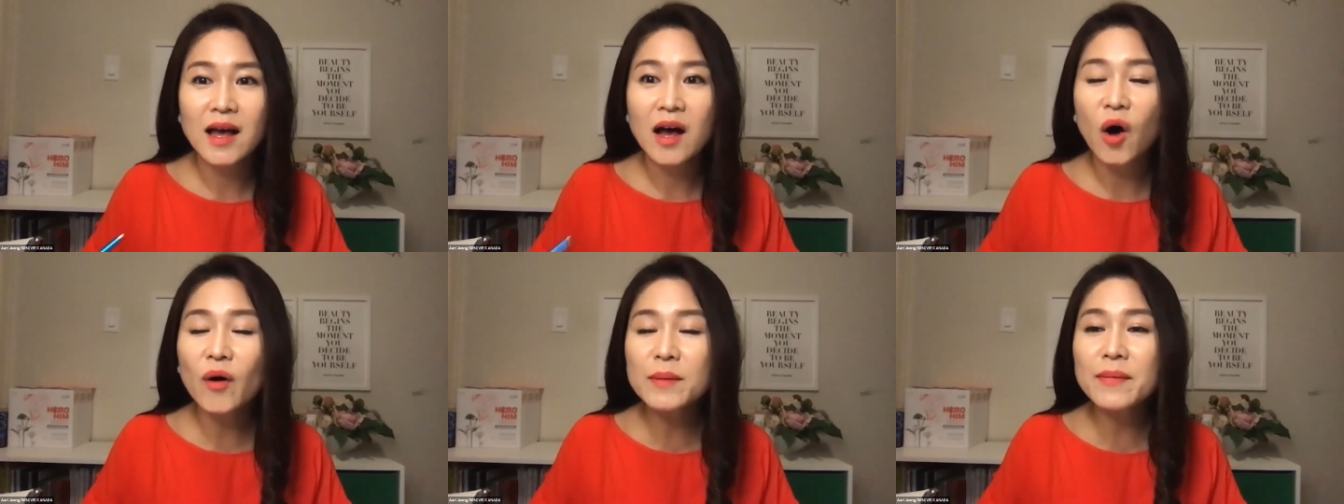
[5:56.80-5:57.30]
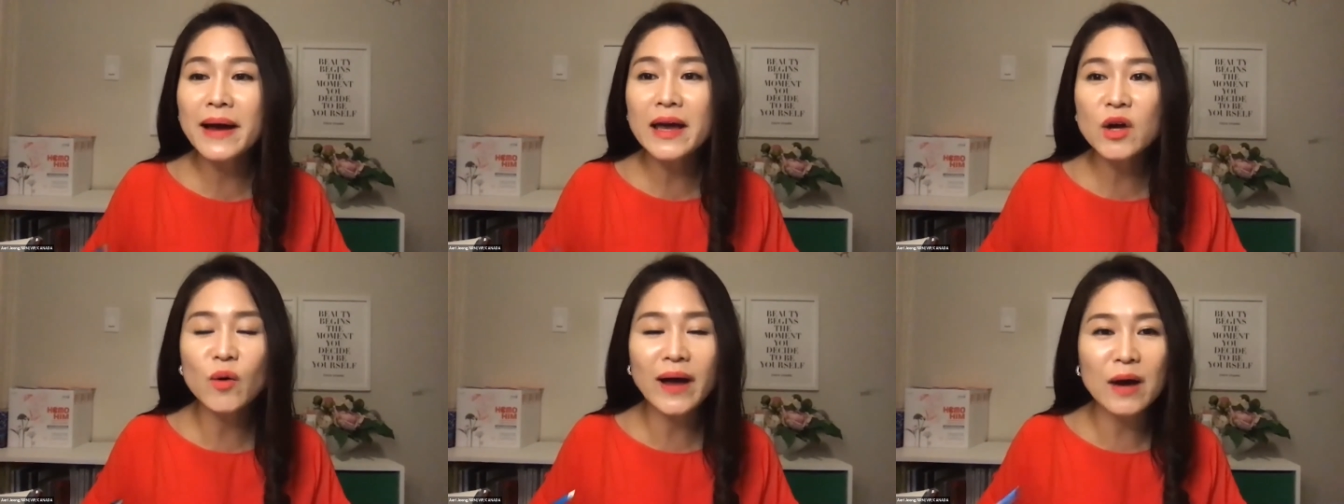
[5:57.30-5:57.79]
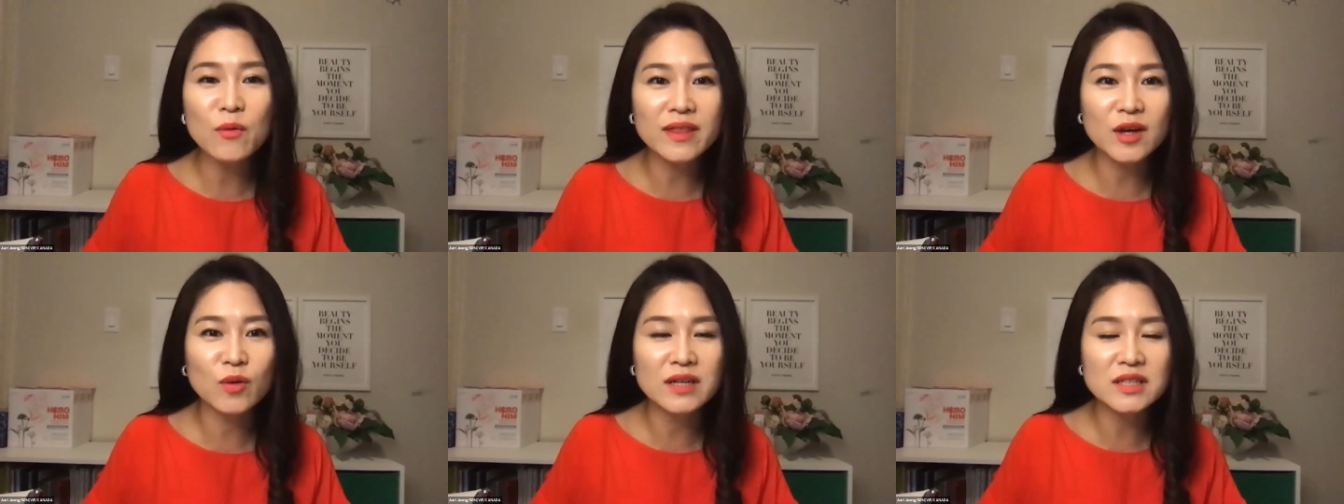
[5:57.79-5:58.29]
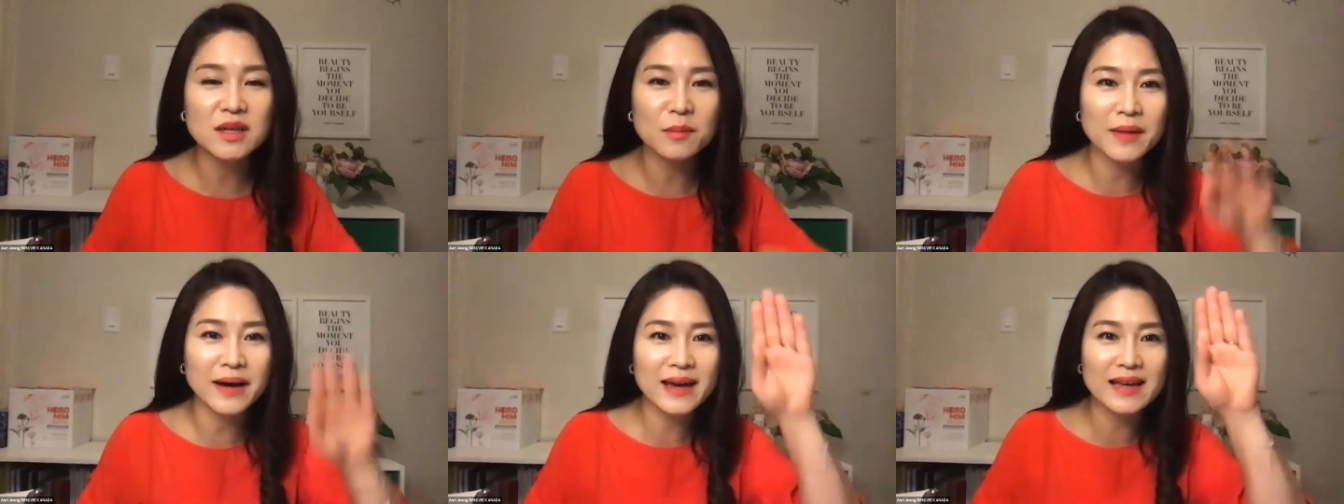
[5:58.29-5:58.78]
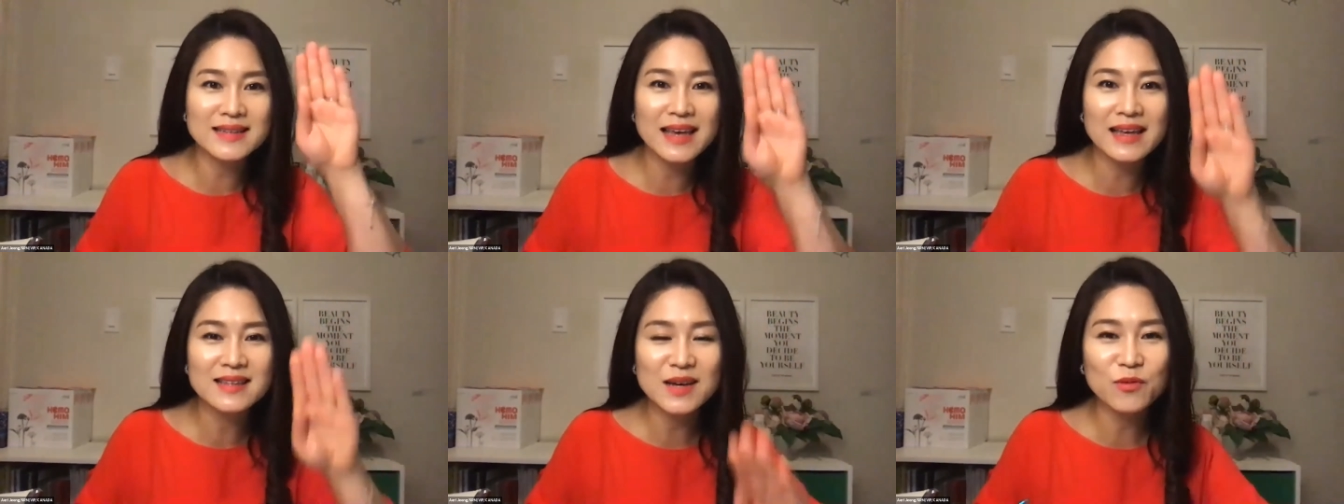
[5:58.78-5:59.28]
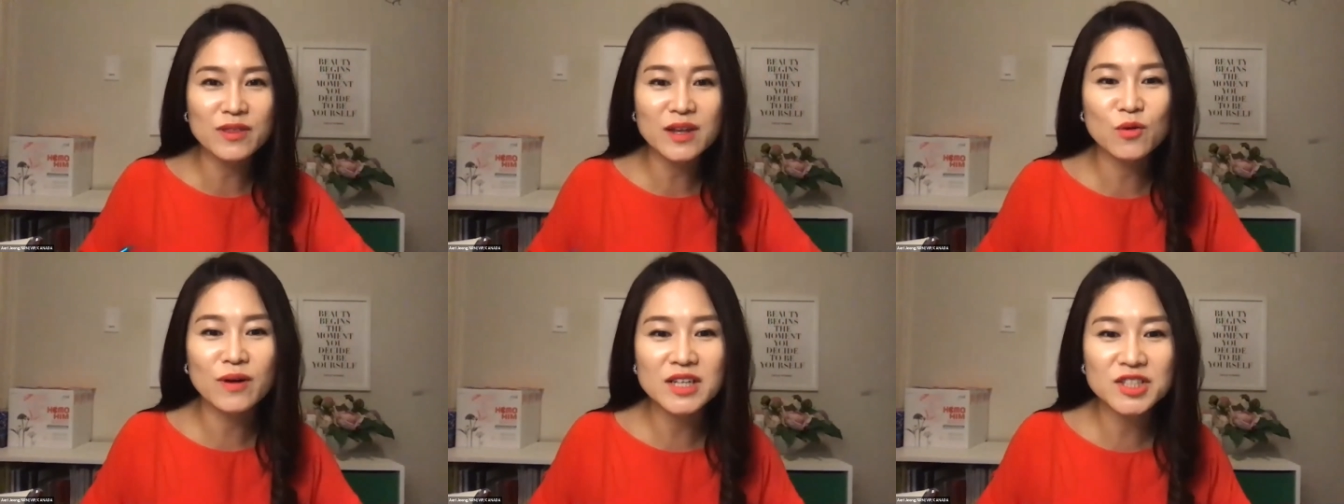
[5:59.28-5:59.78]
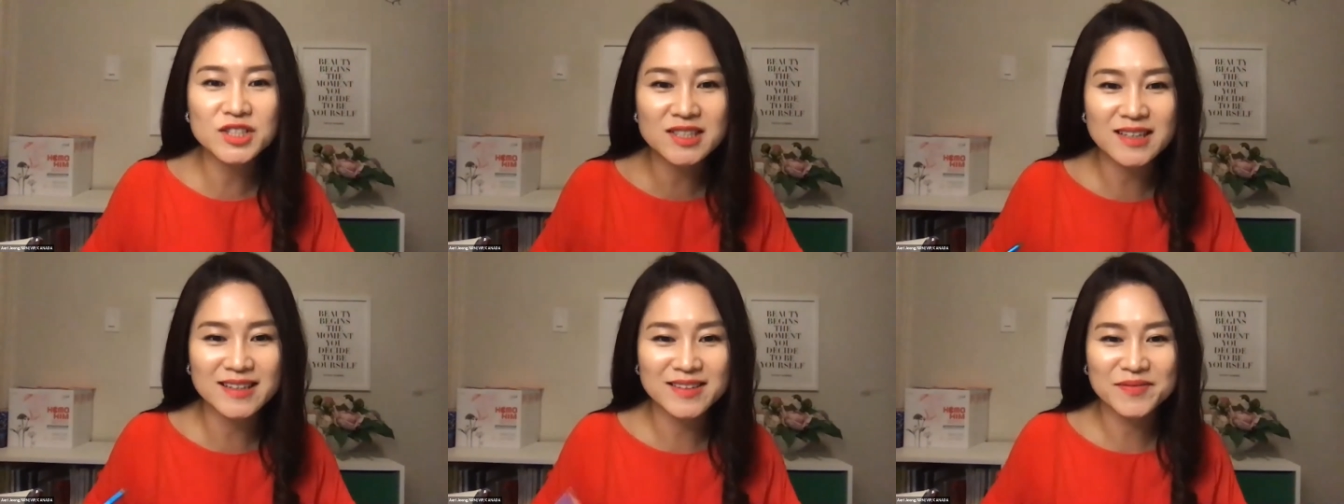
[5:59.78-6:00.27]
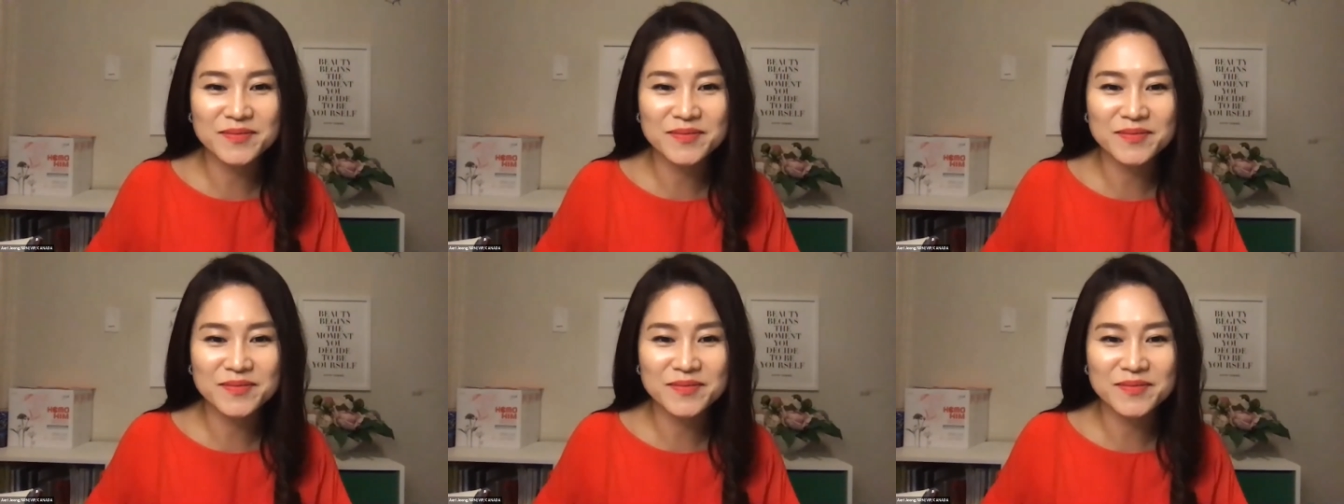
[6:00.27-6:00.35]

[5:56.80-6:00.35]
Okay, Mike, go ahead with a question. Mike has a hands up with a question.